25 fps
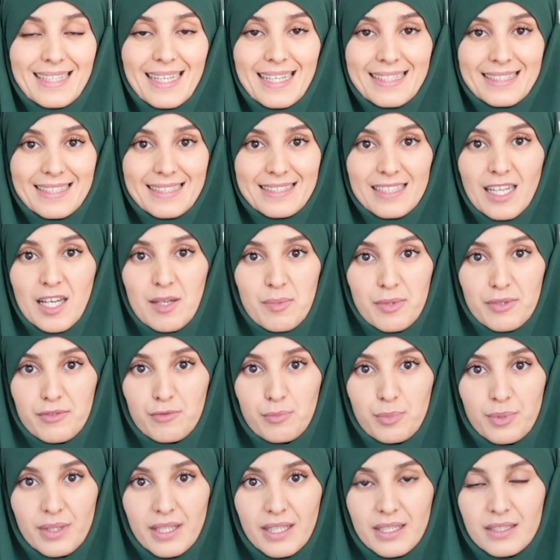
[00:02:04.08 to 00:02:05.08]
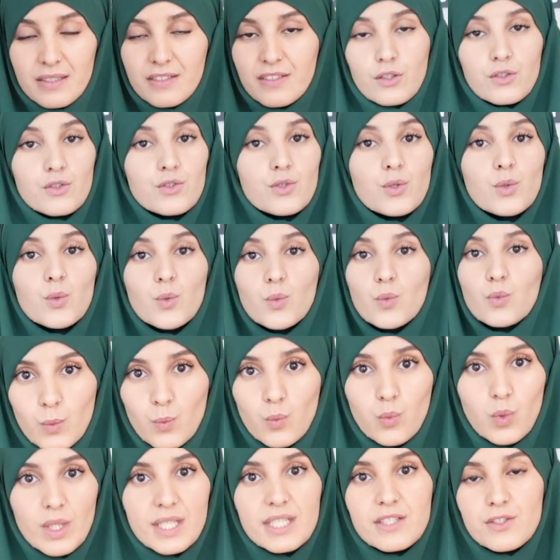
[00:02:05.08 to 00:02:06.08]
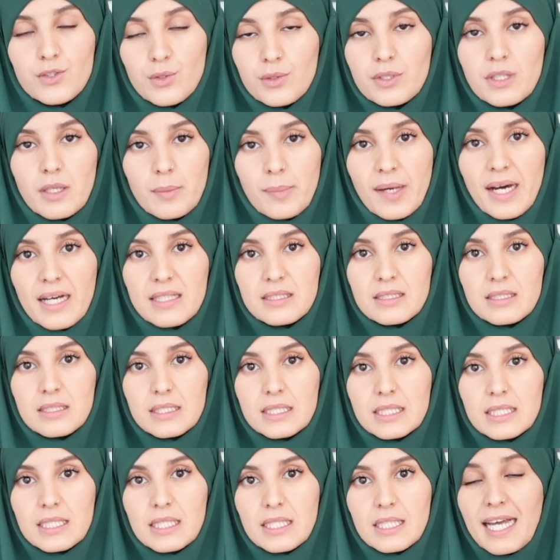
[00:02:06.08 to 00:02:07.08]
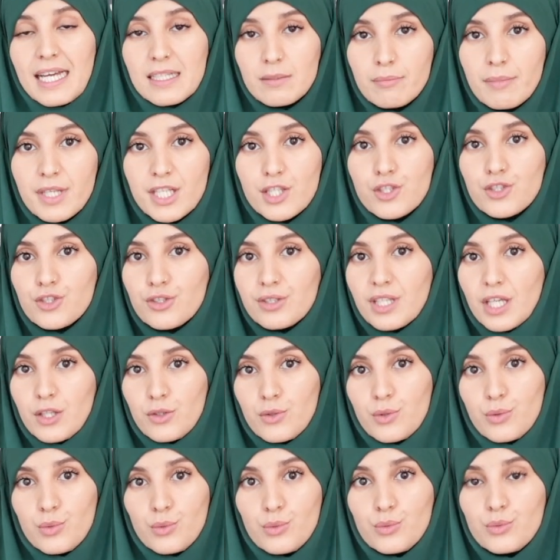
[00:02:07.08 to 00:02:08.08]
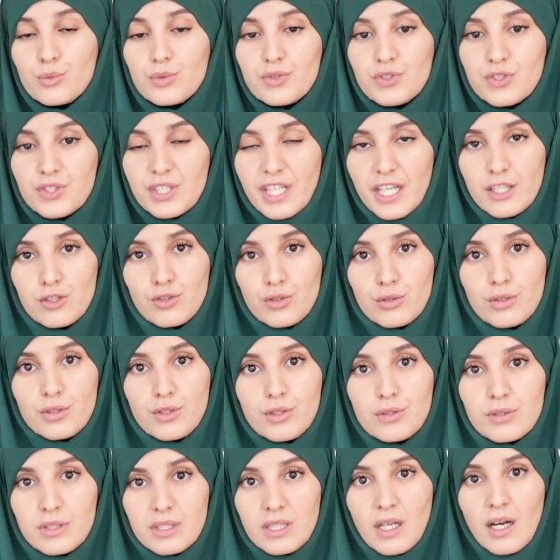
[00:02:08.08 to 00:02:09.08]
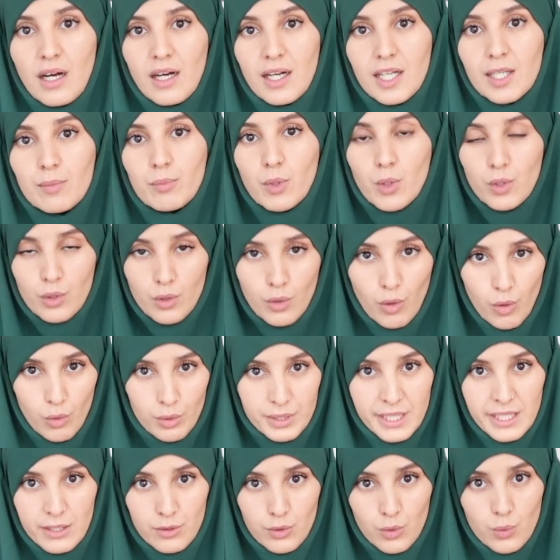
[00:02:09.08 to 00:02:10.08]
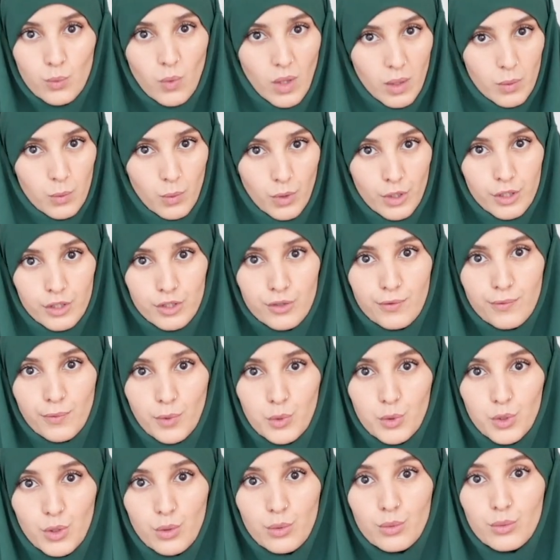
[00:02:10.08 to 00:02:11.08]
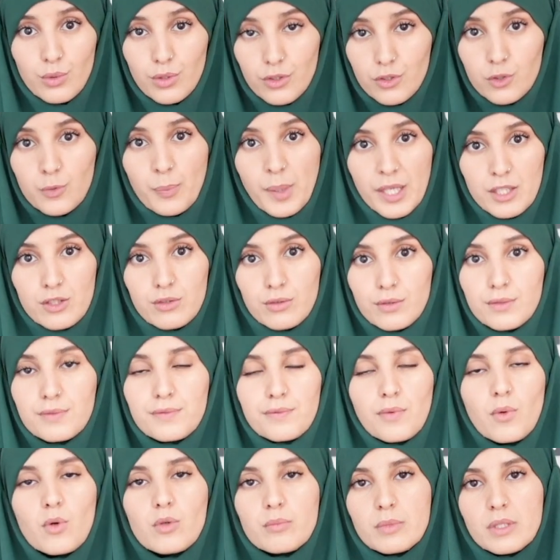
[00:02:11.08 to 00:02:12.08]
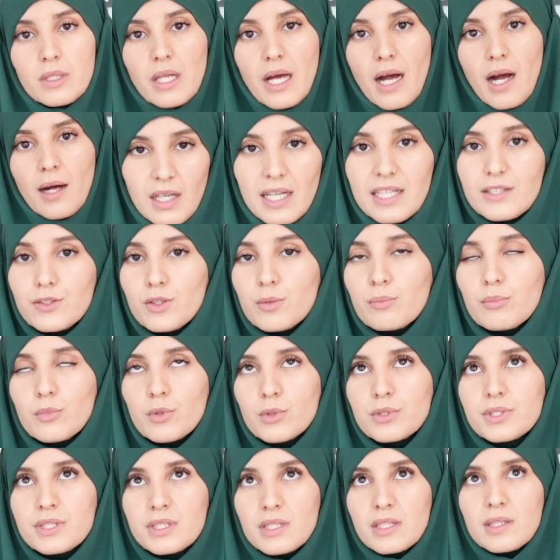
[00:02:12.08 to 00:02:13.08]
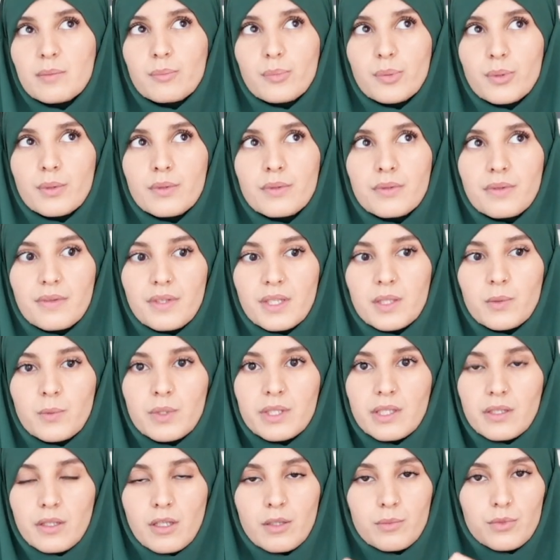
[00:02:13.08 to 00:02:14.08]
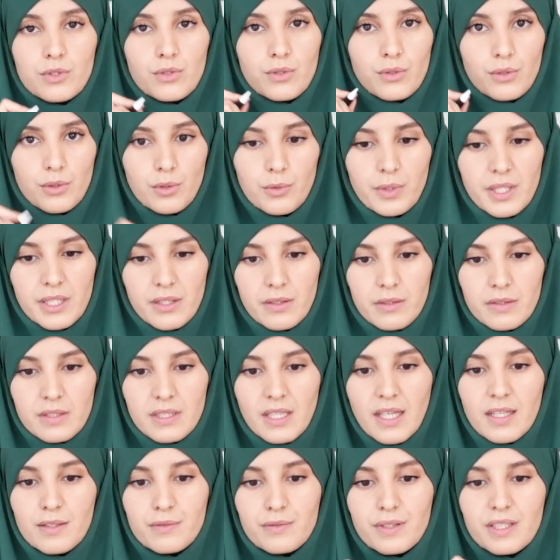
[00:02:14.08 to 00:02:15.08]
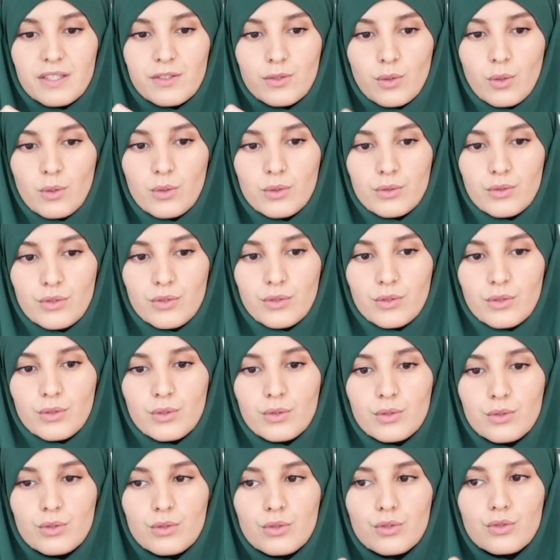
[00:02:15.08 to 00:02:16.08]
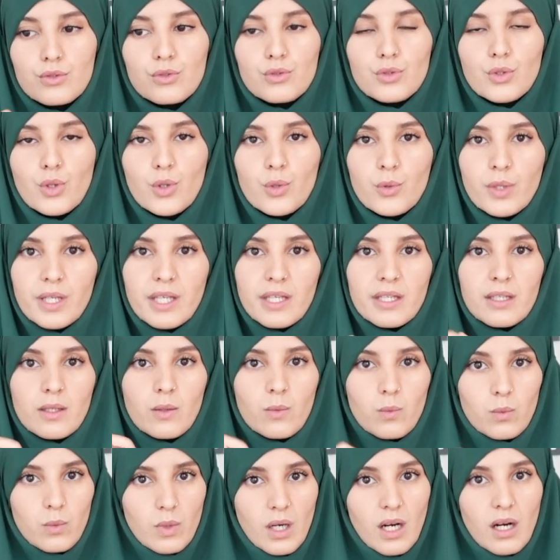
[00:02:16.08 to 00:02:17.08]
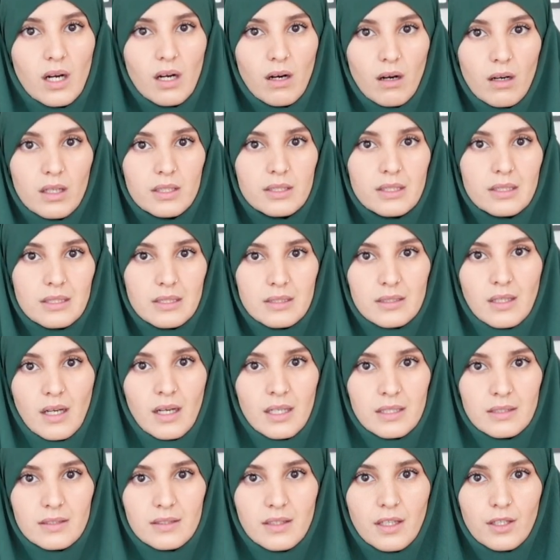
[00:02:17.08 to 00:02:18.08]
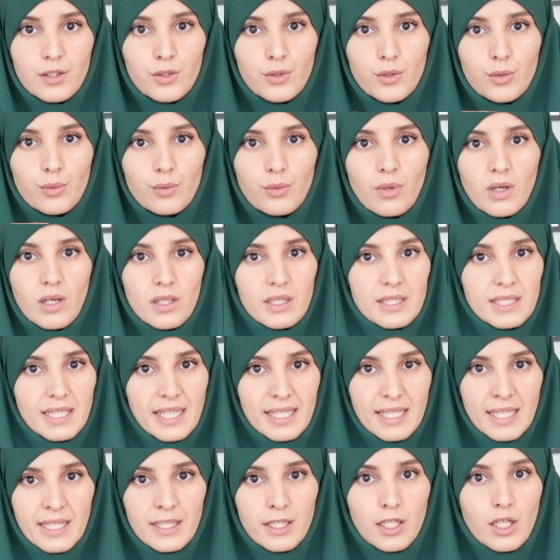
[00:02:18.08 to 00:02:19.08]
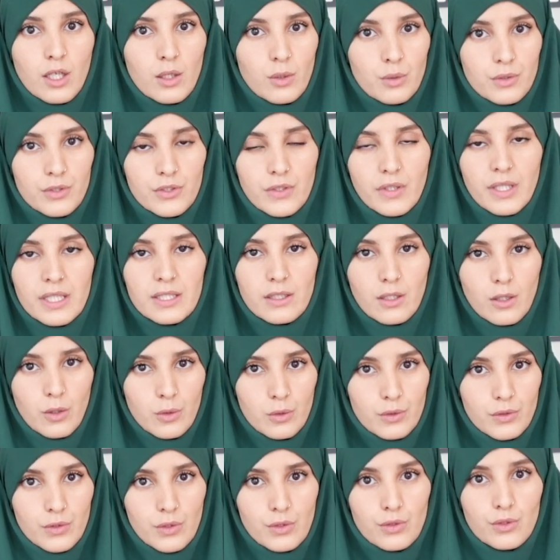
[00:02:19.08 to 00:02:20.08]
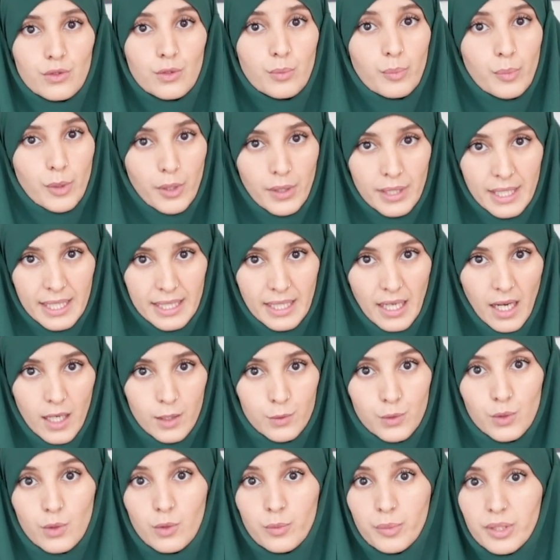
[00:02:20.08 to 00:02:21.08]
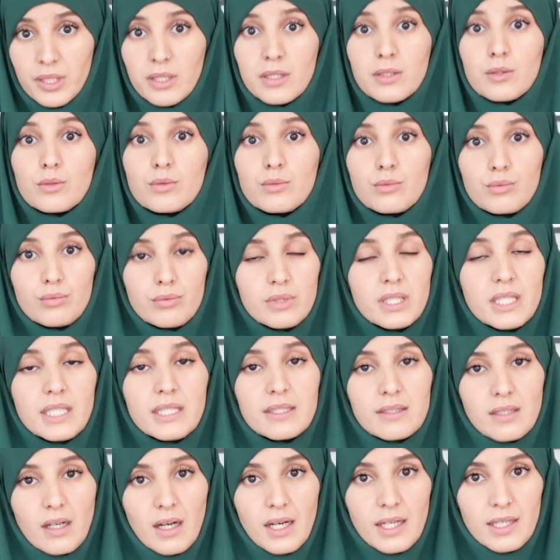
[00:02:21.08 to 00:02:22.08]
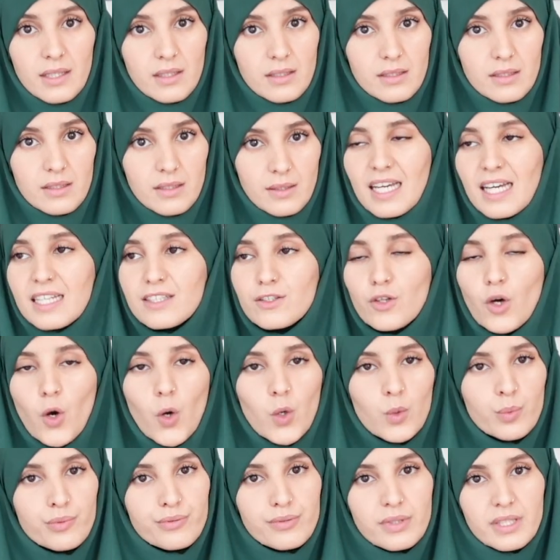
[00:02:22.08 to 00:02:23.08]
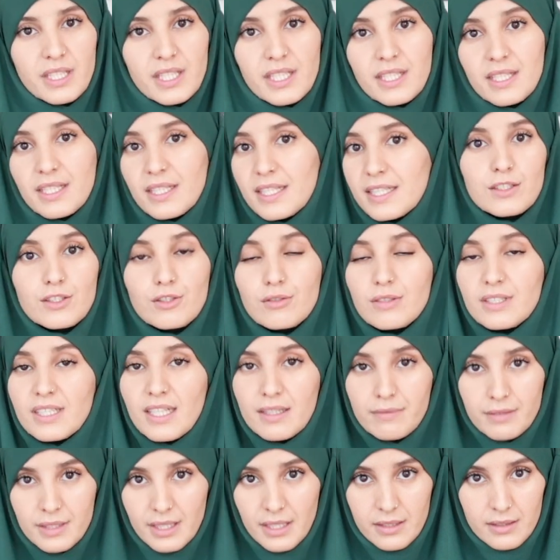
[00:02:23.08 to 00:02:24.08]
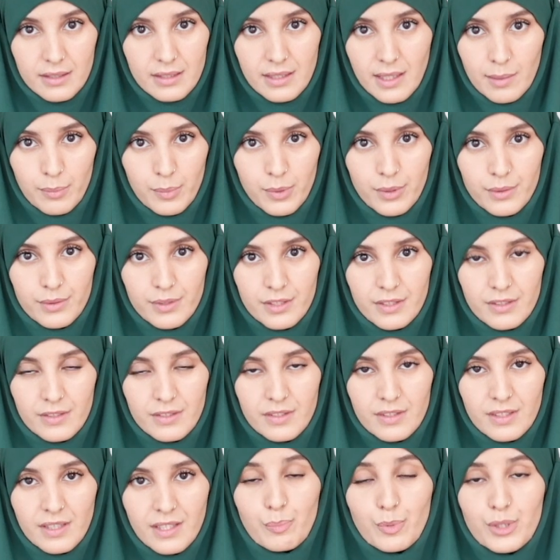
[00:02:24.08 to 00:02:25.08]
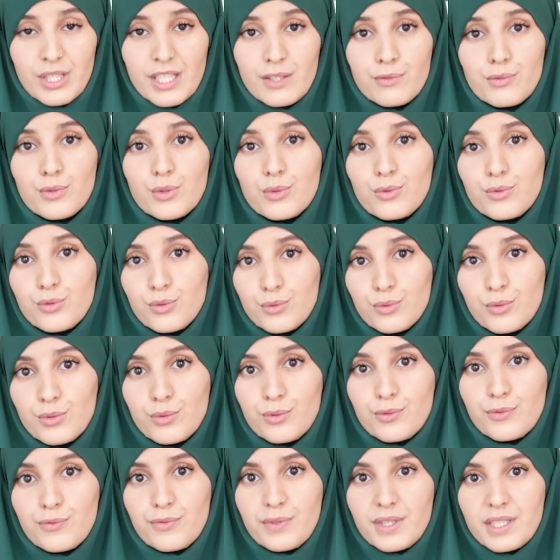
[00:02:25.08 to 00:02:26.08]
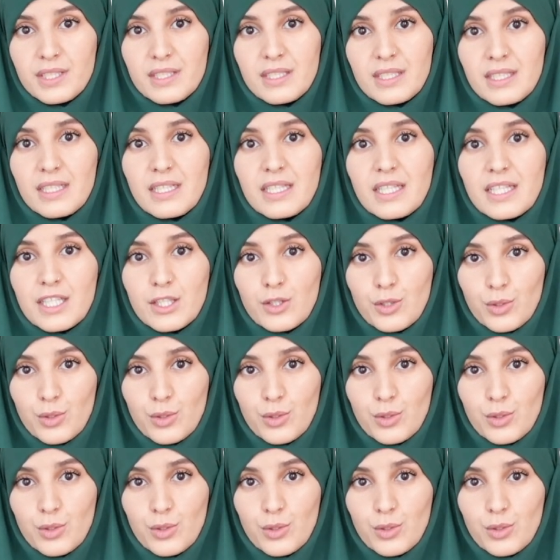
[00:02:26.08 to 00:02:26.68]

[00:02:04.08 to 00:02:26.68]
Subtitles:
any type of breaks. So what is your capacity? And make sure that you schedule your time according to what works for you, your special formula. And the most important thing when it comes to knowing yourself is also knowing what are the signs that you are getting closer and closer to burning out or being really tired. And hopefully you'll never get to that point. But if you do feel like